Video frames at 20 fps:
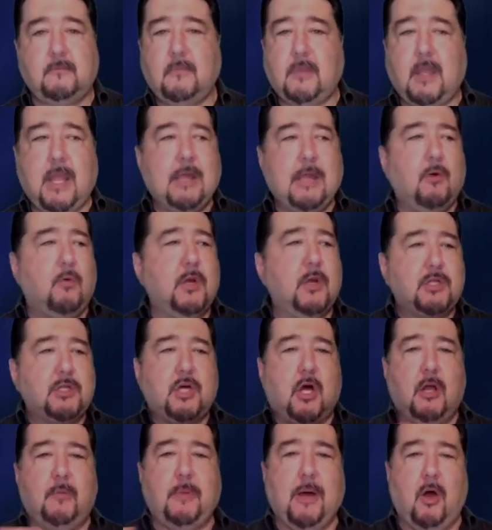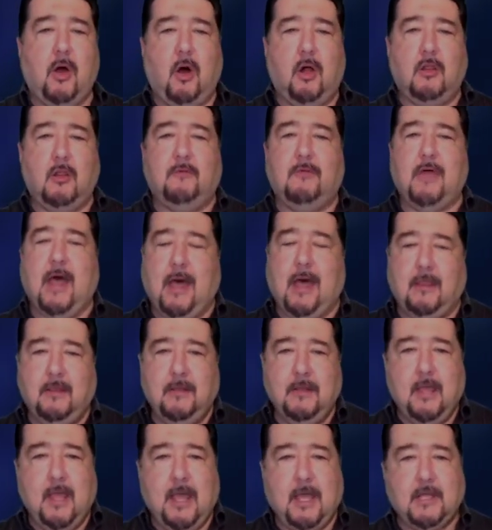I don't want to talk about all of that
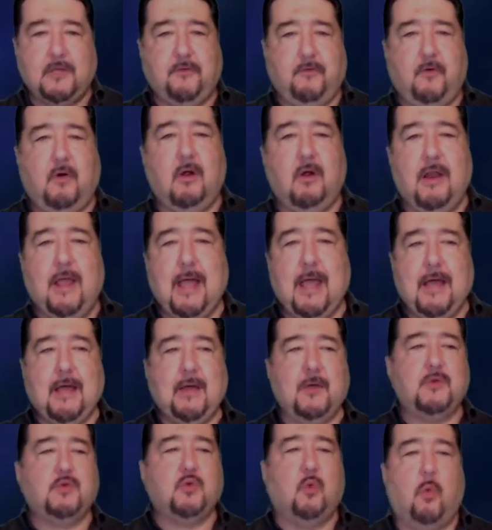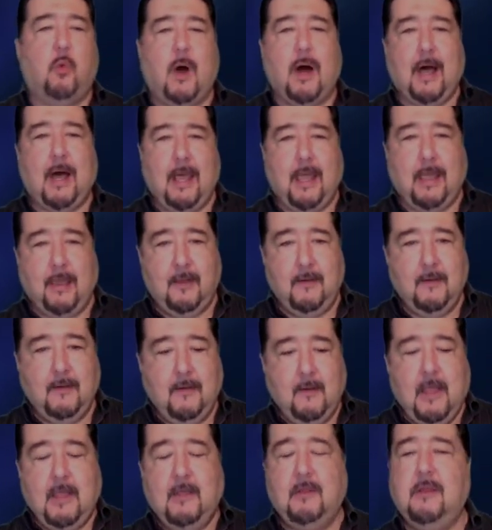as far as why.
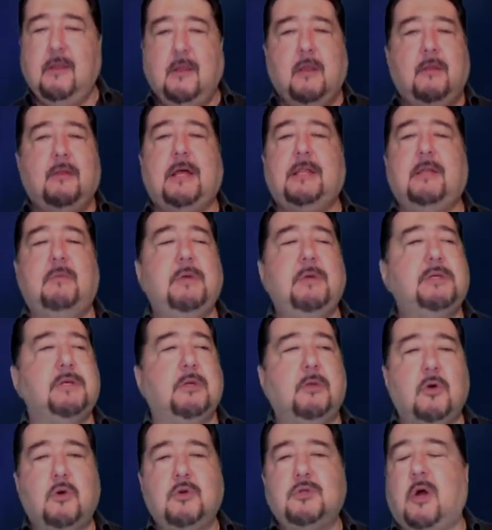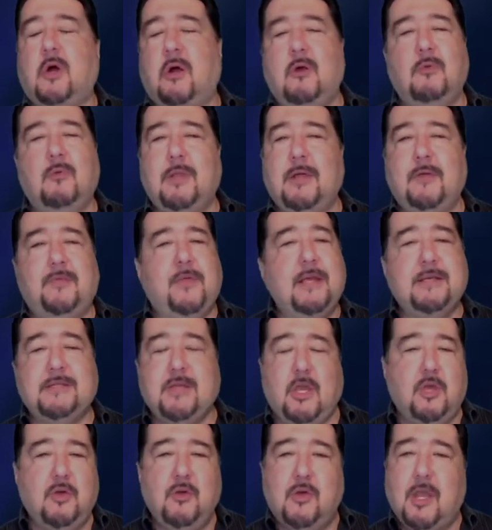Not to mention, those aren't really things
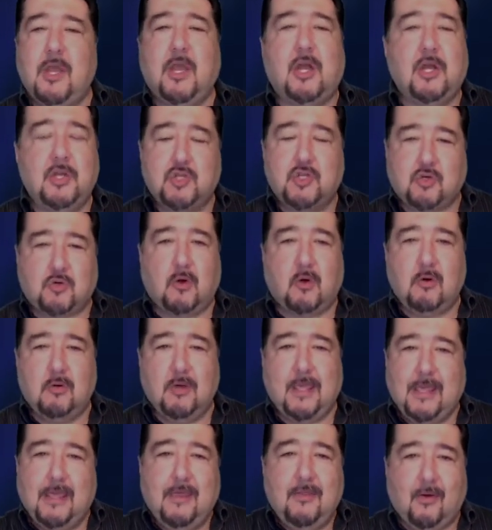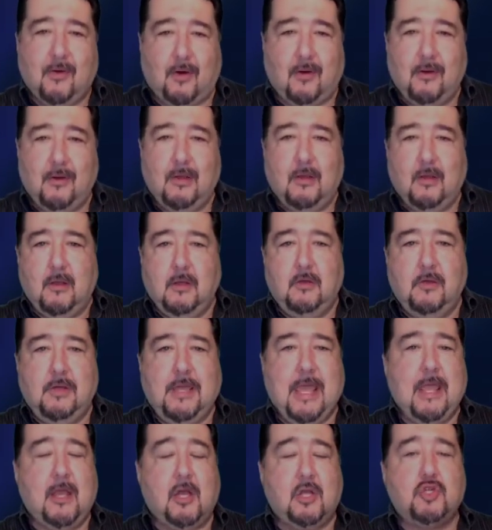that you can control either. You
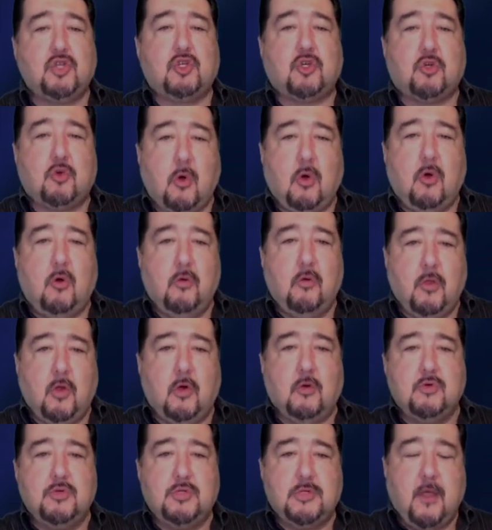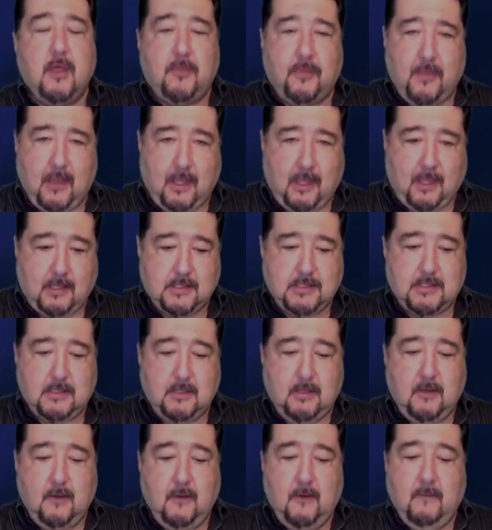can't control those things.
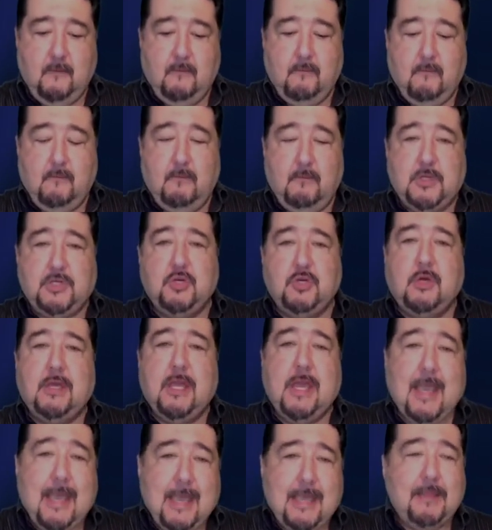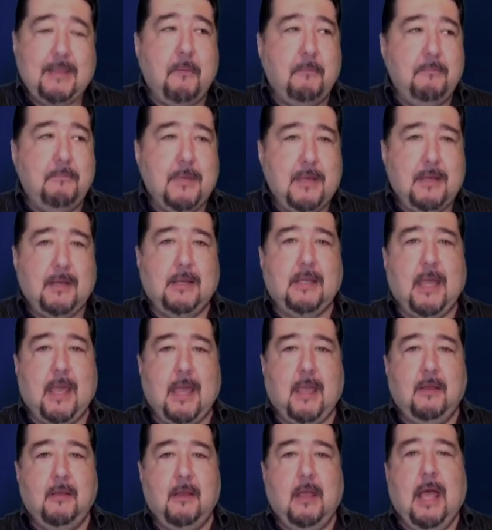But you can
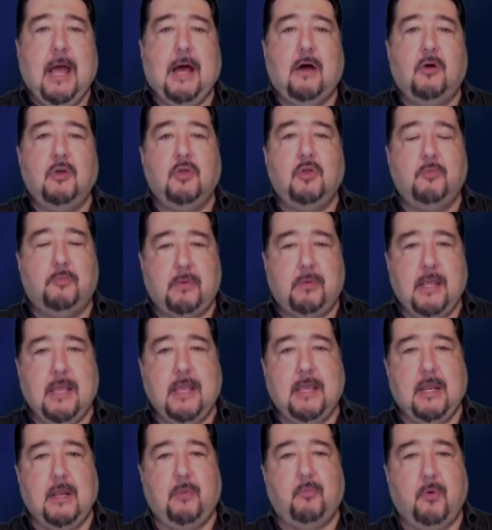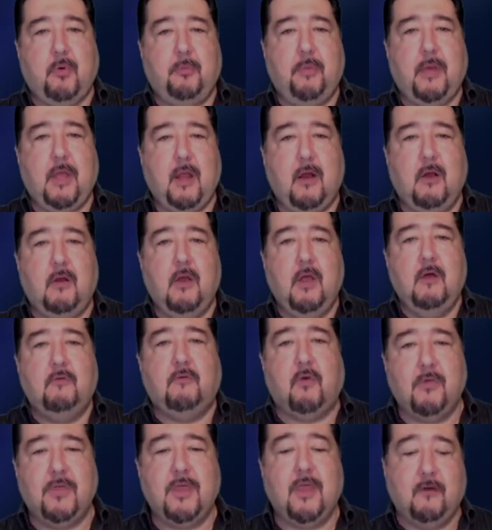mitigate how you plan and prepare
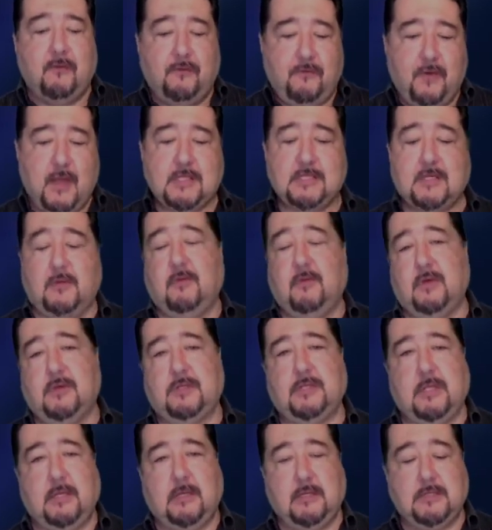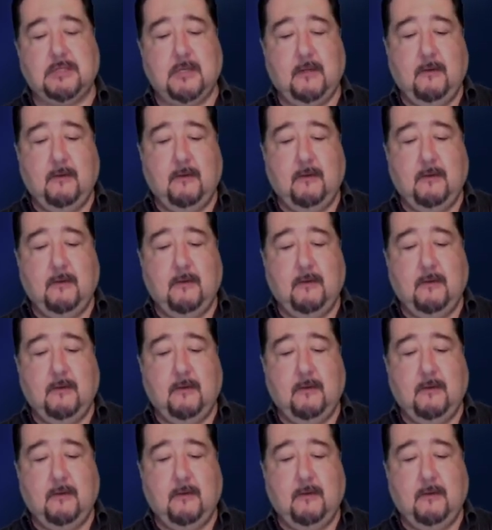for the effects of those things.